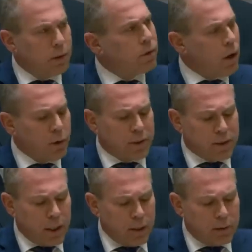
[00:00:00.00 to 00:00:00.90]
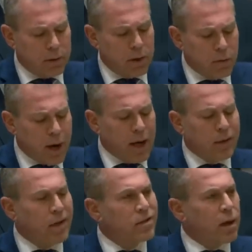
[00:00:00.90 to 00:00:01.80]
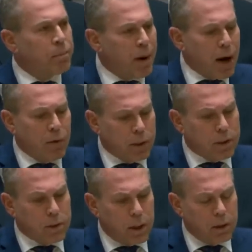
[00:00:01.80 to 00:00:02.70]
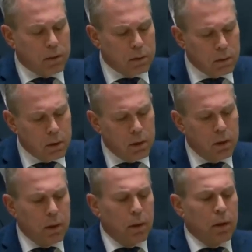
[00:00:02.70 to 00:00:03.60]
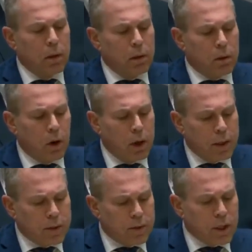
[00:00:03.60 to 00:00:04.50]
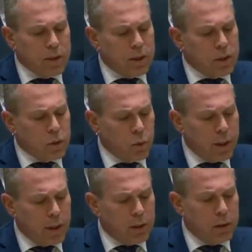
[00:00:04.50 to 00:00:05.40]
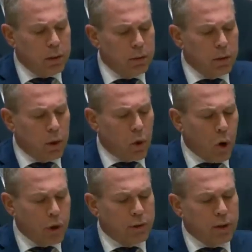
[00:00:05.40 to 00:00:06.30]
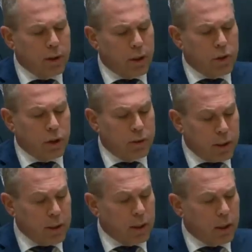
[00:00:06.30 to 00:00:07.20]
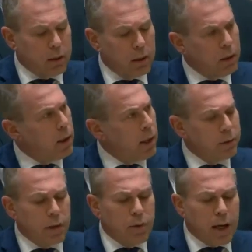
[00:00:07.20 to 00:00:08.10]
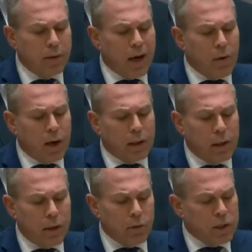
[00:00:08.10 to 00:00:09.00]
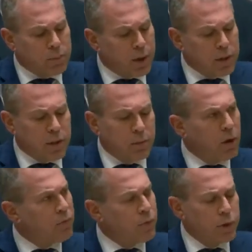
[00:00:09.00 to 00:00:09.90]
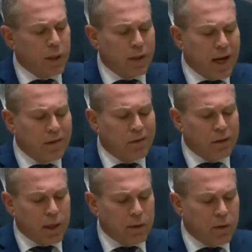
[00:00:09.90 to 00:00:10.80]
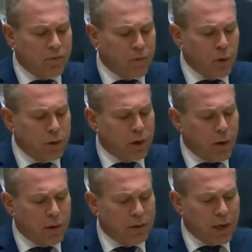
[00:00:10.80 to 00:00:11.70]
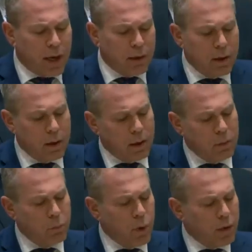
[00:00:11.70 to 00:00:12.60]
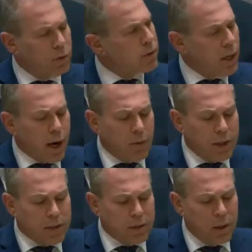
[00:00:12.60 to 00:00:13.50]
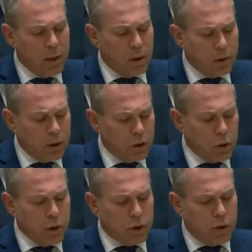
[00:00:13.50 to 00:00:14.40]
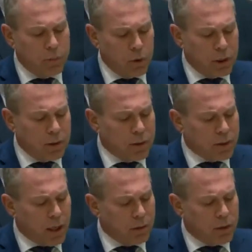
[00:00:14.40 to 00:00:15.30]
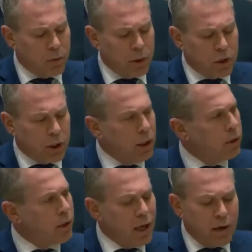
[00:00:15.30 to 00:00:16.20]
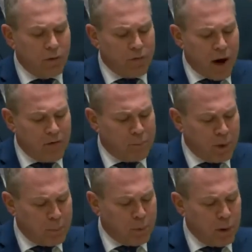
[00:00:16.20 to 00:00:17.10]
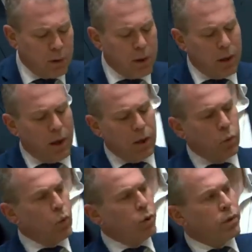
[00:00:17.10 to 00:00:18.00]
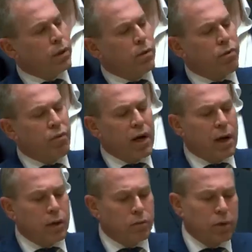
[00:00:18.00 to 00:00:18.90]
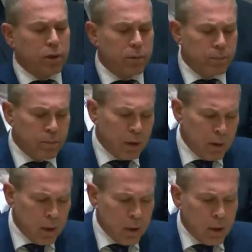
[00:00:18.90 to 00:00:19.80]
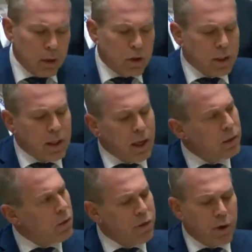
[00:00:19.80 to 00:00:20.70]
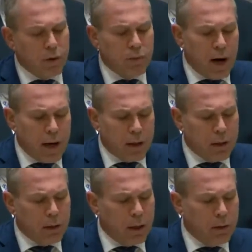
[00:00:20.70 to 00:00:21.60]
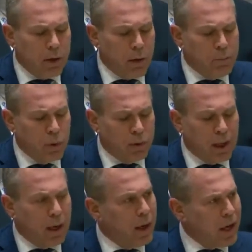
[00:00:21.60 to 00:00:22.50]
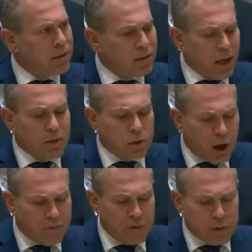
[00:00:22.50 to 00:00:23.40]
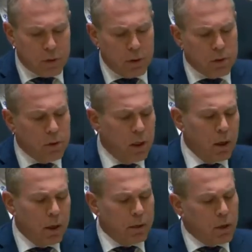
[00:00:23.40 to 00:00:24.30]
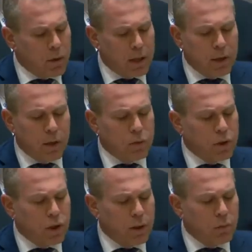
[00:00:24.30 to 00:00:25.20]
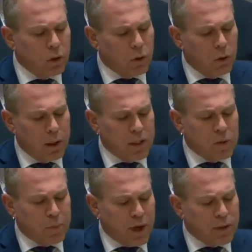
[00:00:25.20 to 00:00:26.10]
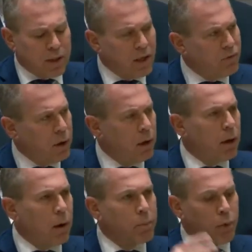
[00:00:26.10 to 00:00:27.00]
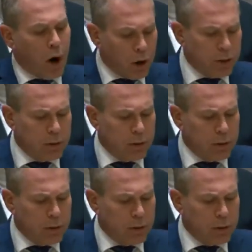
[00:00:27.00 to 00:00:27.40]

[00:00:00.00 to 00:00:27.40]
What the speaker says: terror state, Iran is a pirate state. Colleagues, just this week, the court in Argentina held Iran directly responsible for the 1994 terror attack in Buenos Aires on the Jewish Community Center, which killed 85 people and wounded 300. And just like the Third Reich and their brutal SS officers, the Iranian regime not only spreads evil abroad,